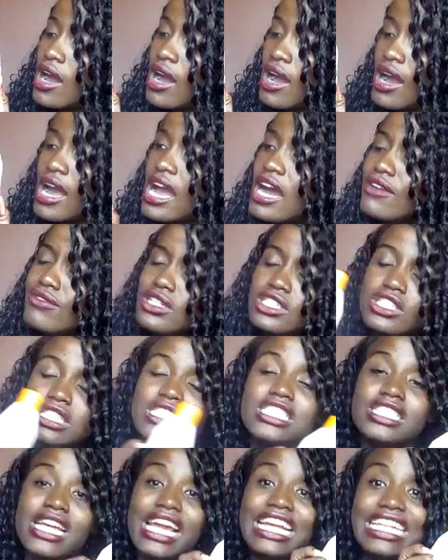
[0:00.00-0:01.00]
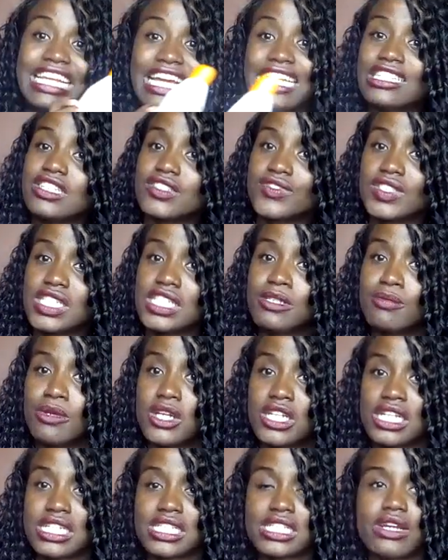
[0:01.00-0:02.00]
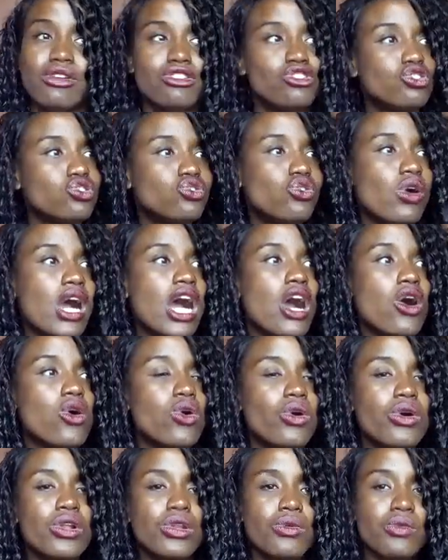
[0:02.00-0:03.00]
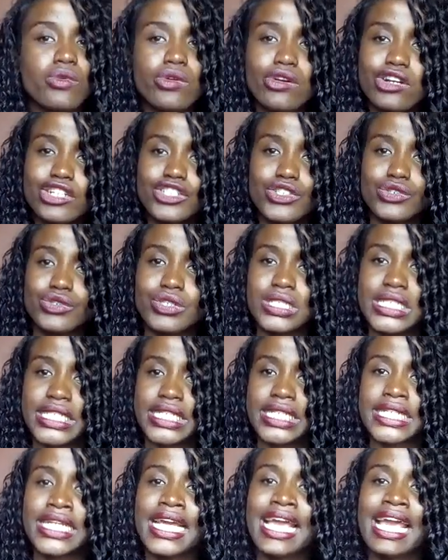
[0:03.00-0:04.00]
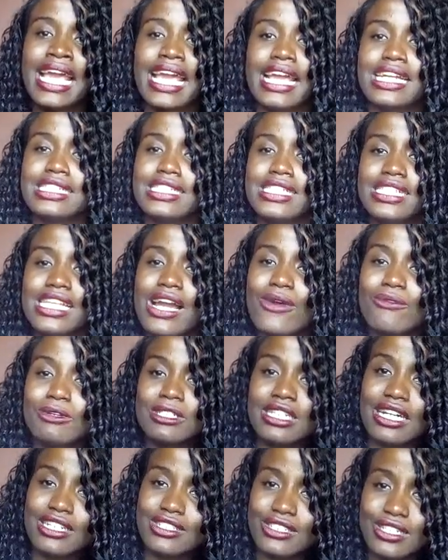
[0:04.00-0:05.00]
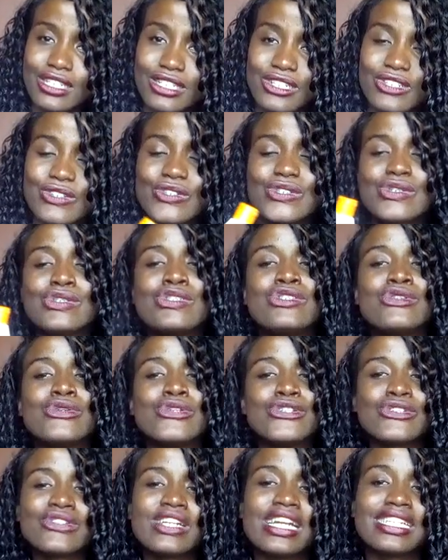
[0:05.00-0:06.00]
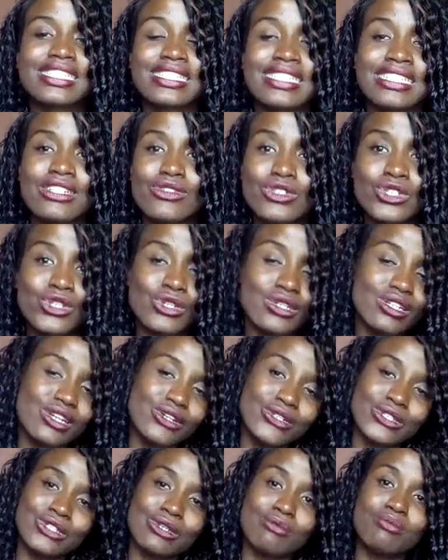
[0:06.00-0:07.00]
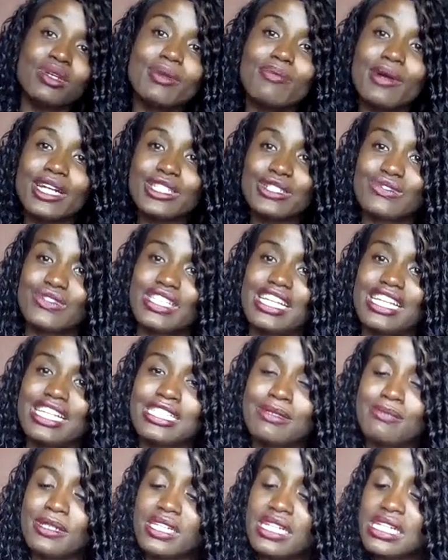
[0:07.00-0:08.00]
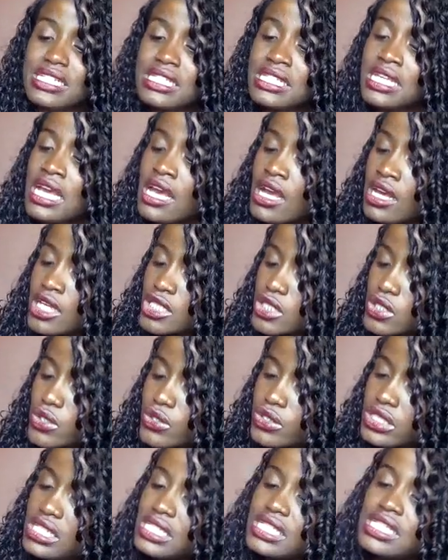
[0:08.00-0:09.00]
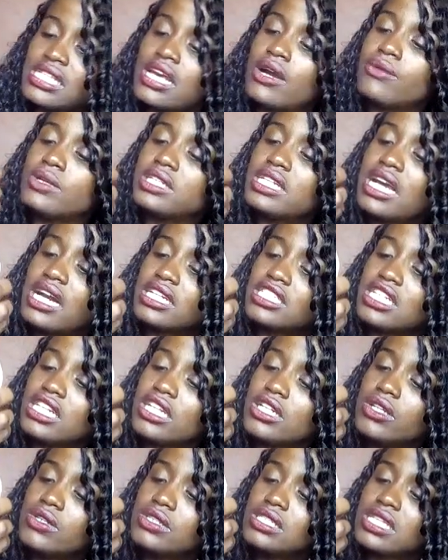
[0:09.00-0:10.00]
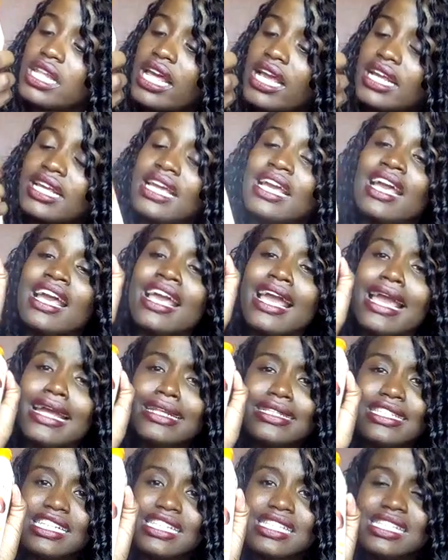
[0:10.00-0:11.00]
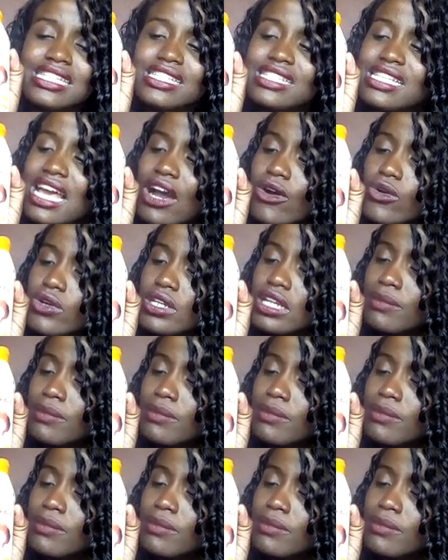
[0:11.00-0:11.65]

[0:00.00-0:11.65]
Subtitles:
I haven't tried any of these products. I want to do a whole wash routine and see how it actually goes, so you guys can also be part of the experience. So this is how it actually looks like, and this is the